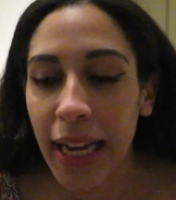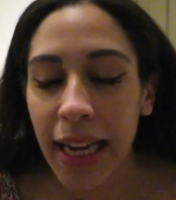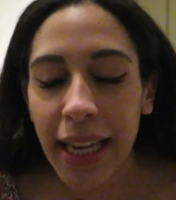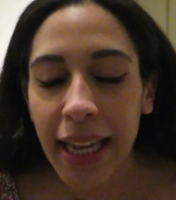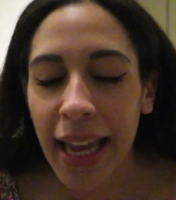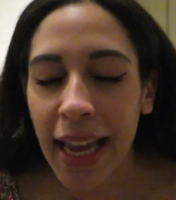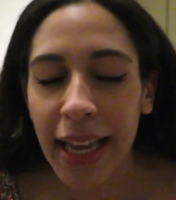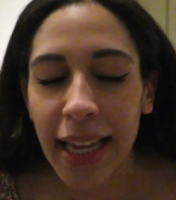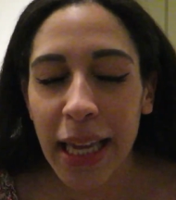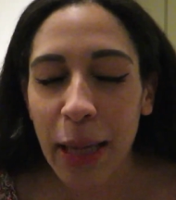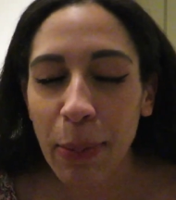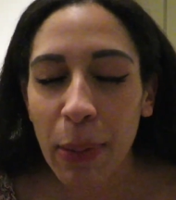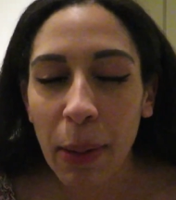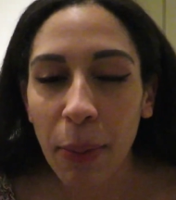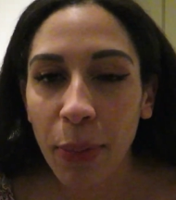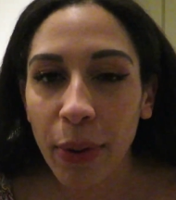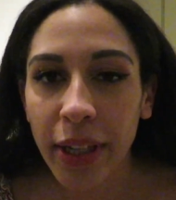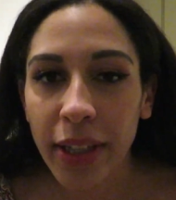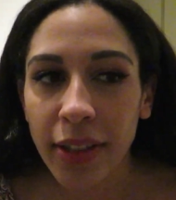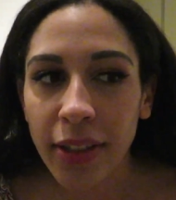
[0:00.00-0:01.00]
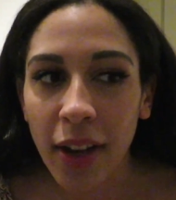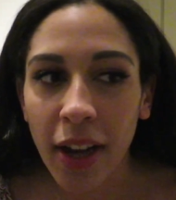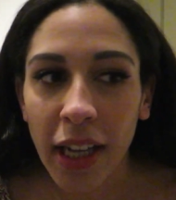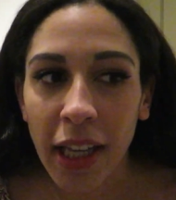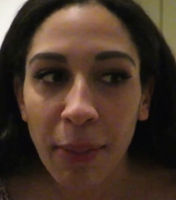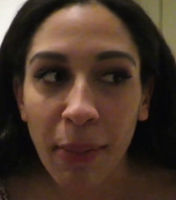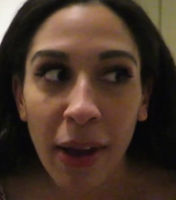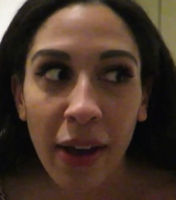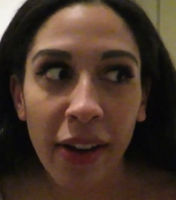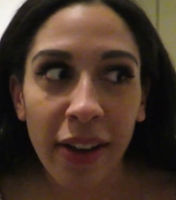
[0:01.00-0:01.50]
I can't keep up what he's
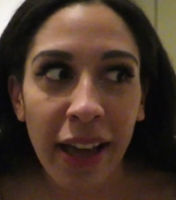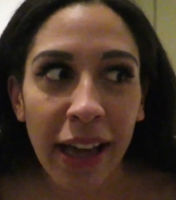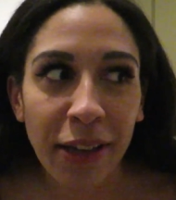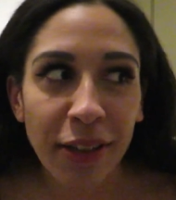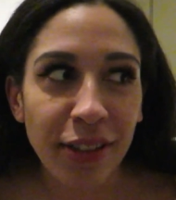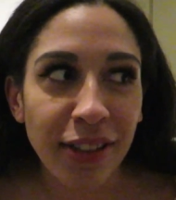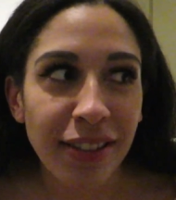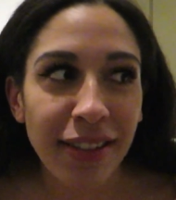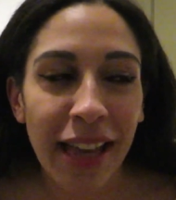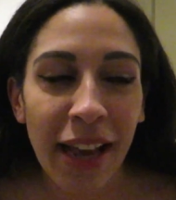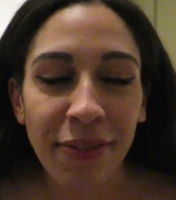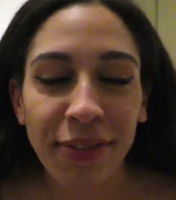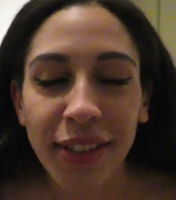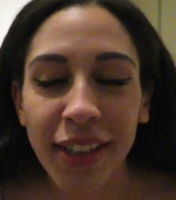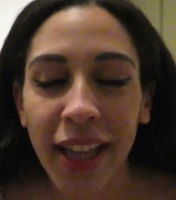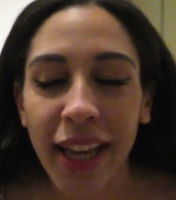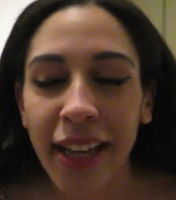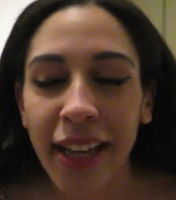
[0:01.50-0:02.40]
talking about. I just have to